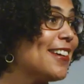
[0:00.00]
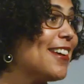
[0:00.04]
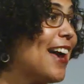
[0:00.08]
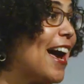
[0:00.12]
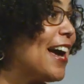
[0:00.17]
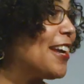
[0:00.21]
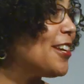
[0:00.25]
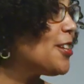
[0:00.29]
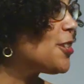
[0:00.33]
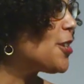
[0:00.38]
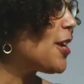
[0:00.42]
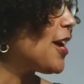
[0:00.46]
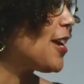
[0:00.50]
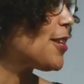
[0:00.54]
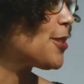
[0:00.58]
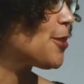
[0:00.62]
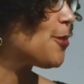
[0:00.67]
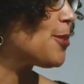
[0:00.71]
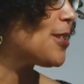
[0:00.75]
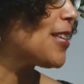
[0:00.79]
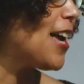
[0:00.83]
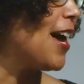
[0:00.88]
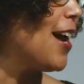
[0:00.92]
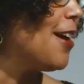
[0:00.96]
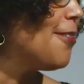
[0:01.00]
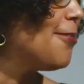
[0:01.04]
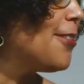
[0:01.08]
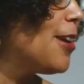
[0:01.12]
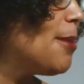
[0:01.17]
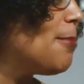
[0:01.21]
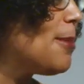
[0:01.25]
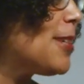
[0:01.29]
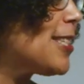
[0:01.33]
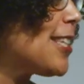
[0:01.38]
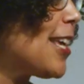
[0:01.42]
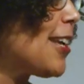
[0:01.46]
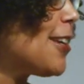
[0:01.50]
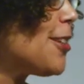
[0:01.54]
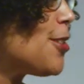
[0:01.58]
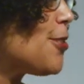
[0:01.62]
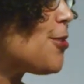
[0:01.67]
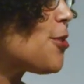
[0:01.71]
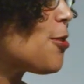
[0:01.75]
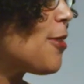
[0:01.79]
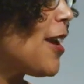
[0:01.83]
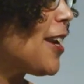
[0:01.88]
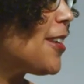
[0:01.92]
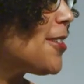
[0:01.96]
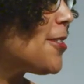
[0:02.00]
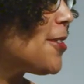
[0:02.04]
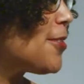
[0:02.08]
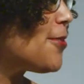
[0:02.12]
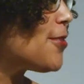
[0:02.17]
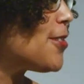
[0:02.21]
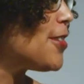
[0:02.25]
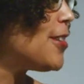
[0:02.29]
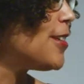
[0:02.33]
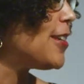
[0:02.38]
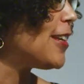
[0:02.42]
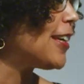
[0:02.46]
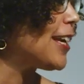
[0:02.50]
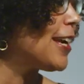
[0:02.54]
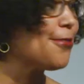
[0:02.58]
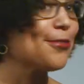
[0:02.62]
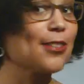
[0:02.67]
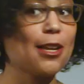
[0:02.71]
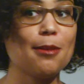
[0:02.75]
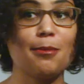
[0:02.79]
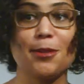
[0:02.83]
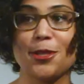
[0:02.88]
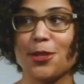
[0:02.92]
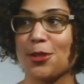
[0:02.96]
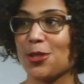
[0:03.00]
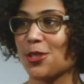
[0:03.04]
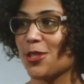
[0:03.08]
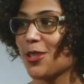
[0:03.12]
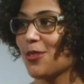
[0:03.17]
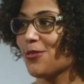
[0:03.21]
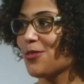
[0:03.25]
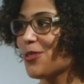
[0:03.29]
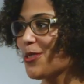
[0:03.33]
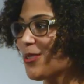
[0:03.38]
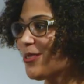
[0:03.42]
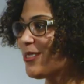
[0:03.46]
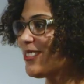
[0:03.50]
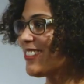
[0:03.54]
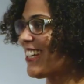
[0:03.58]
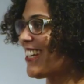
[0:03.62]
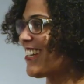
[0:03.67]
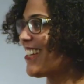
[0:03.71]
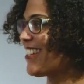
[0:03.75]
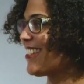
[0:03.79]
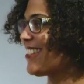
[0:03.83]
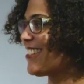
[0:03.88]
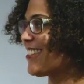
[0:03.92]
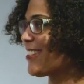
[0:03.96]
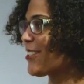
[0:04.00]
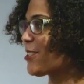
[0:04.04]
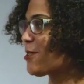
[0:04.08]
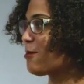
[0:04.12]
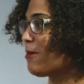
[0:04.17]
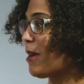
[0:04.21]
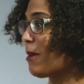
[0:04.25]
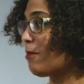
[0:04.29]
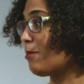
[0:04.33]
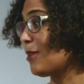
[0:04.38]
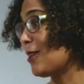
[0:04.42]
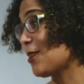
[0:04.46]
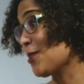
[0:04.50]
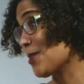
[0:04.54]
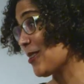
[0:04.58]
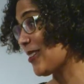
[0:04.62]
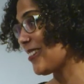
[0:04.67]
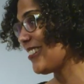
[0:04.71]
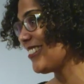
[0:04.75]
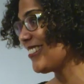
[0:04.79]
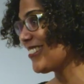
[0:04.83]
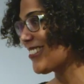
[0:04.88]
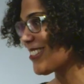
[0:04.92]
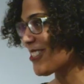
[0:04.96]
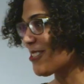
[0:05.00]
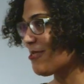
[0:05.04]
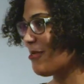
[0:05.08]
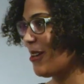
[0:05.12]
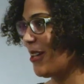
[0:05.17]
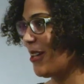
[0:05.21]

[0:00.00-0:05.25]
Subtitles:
Aisha Astuzaf. I'm executive director of the KfW Stiftung, and it's my pleasure to